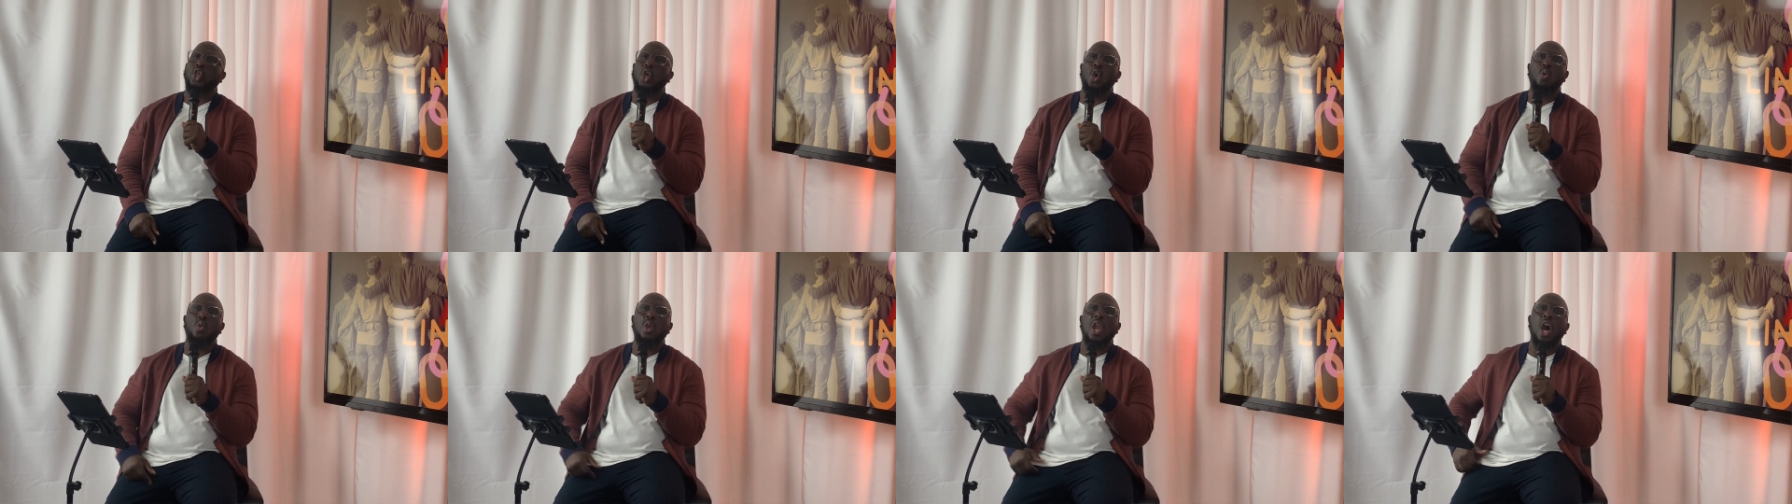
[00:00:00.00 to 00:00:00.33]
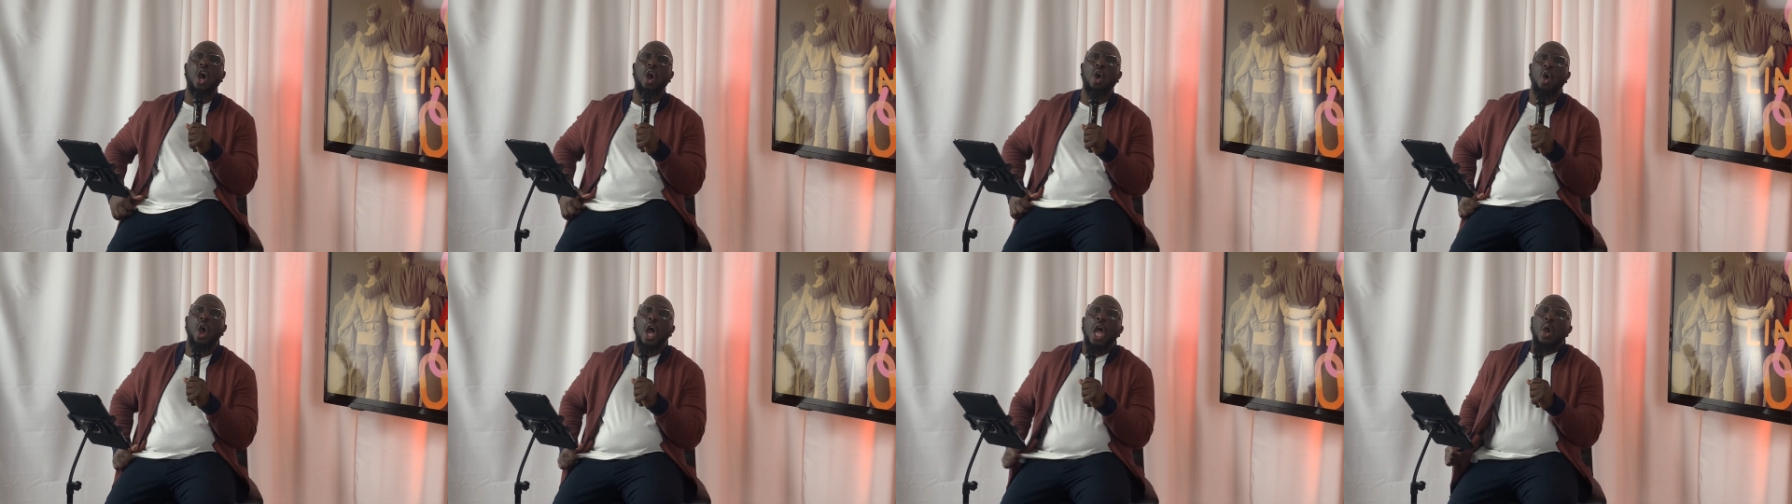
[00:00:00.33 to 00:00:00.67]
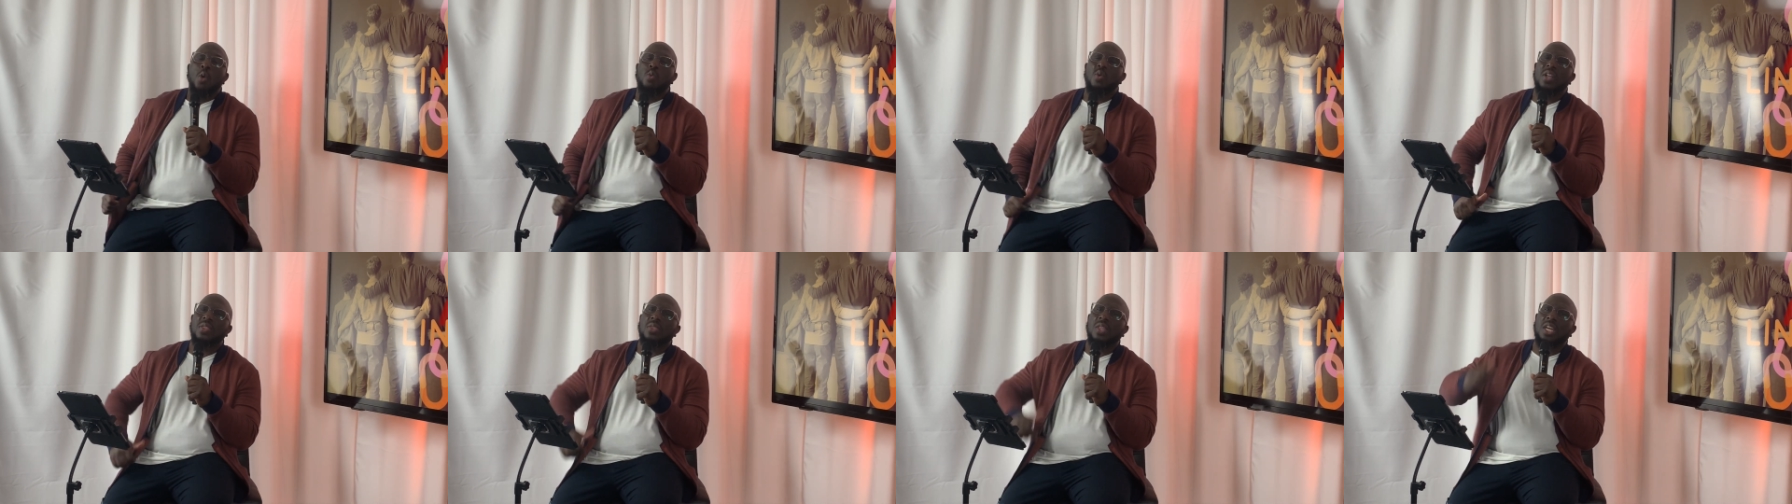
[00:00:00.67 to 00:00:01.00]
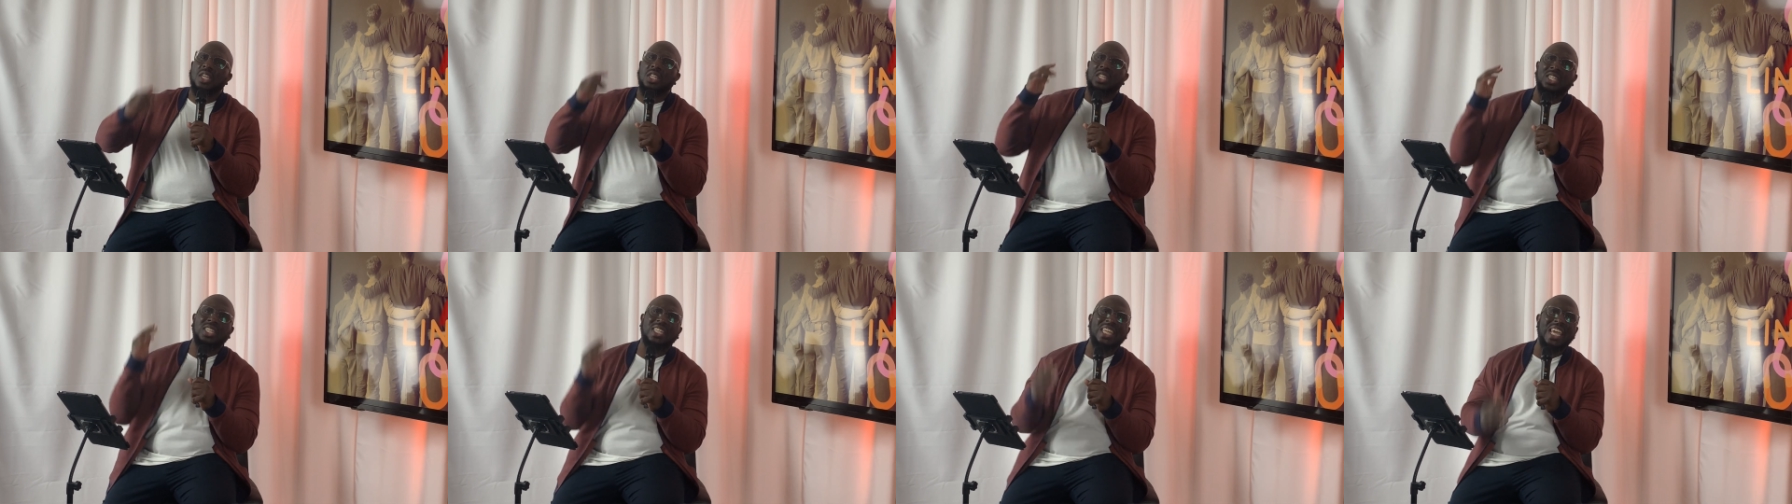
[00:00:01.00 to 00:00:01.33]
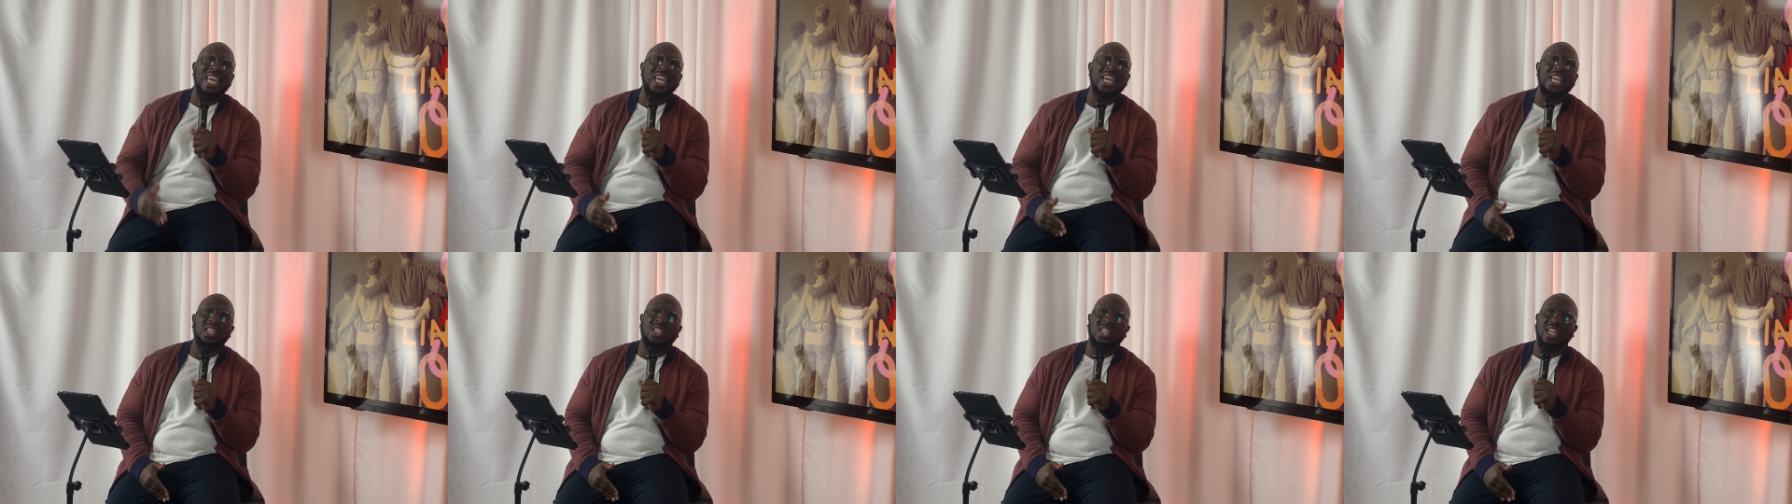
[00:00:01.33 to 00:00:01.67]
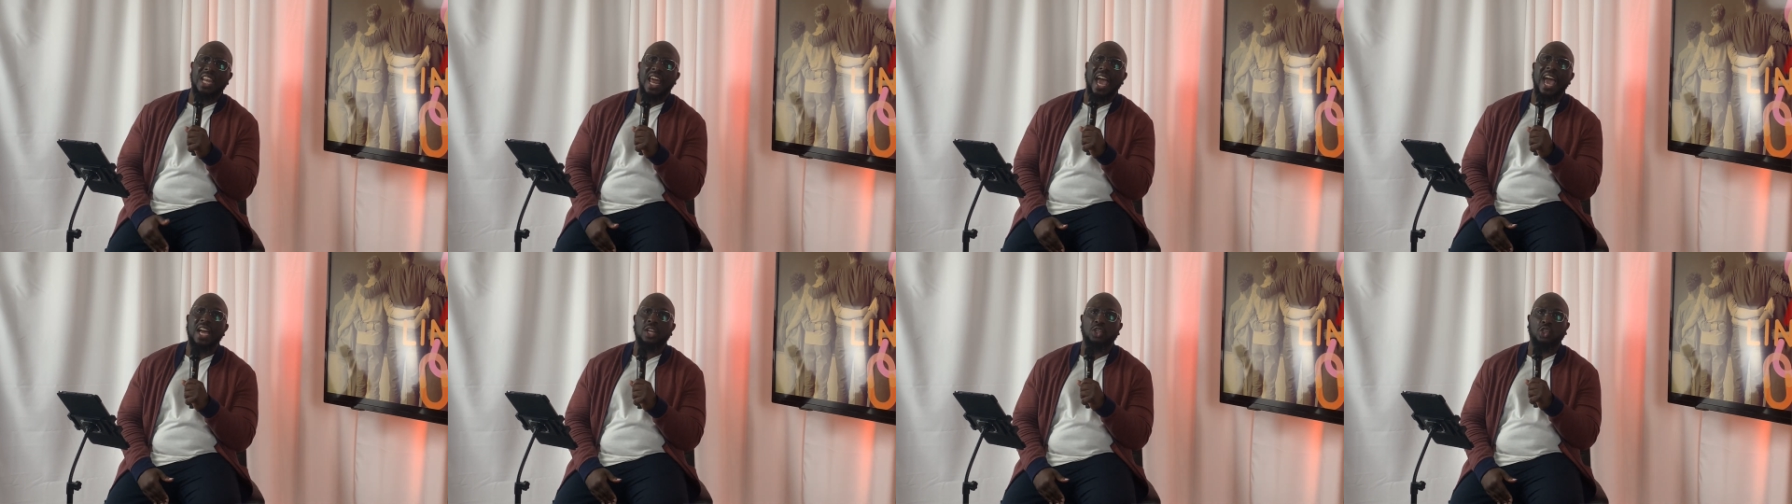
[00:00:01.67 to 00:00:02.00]
too long when the
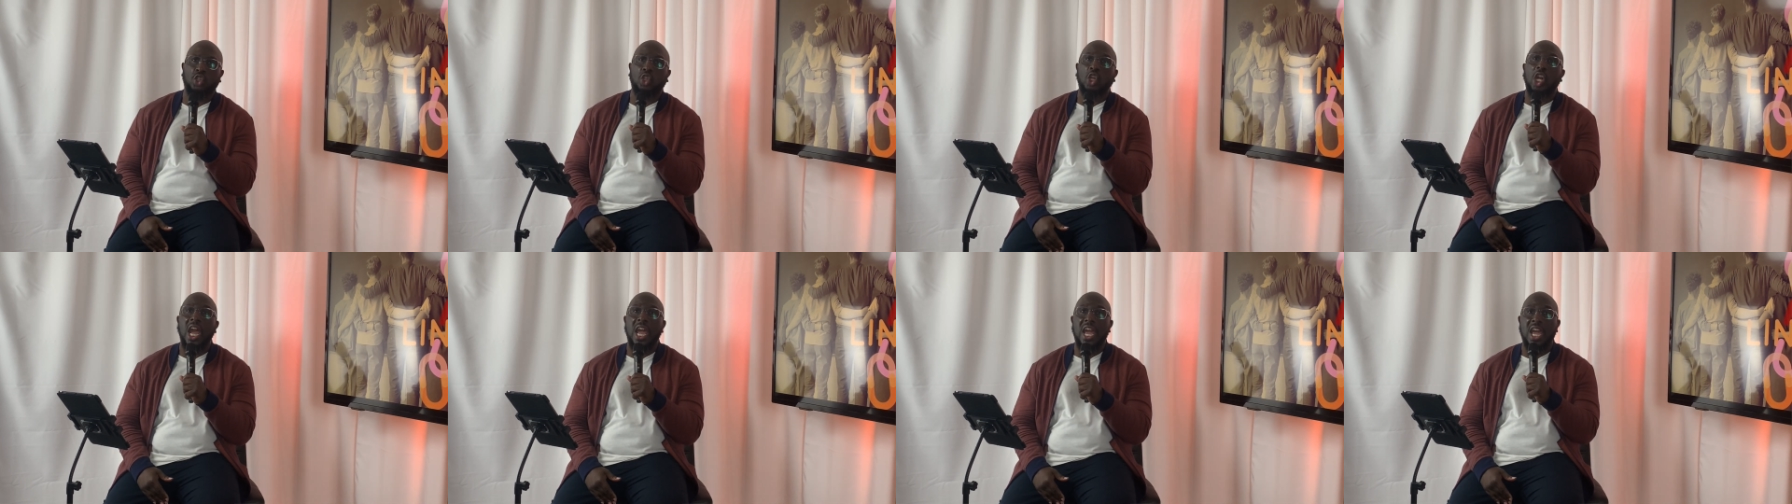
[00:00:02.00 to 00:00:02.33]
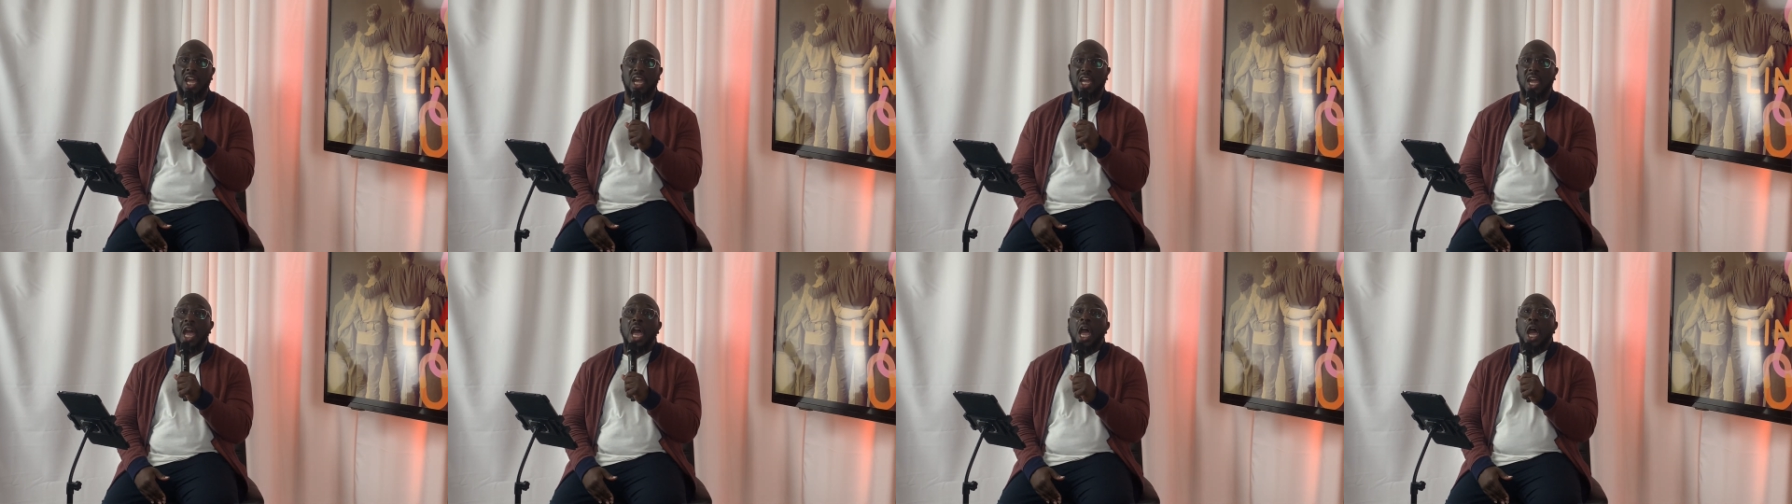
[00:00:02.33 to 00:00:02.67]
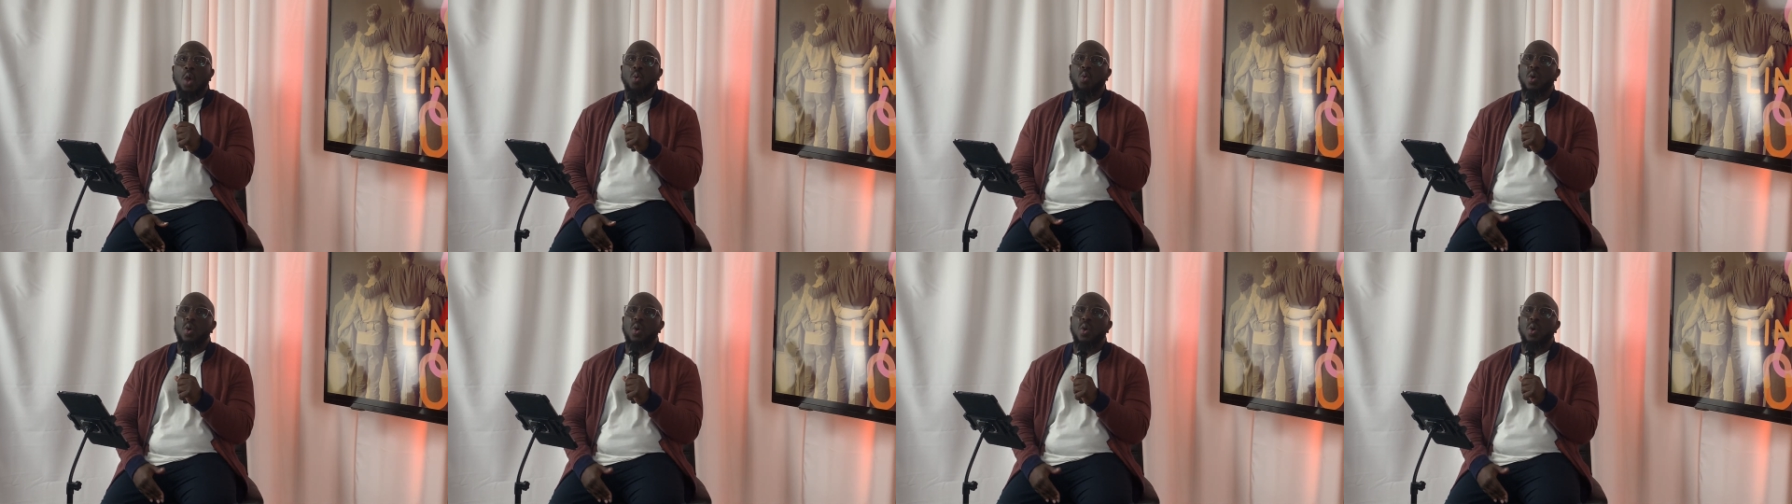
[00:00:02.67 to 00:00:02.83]
season has changed,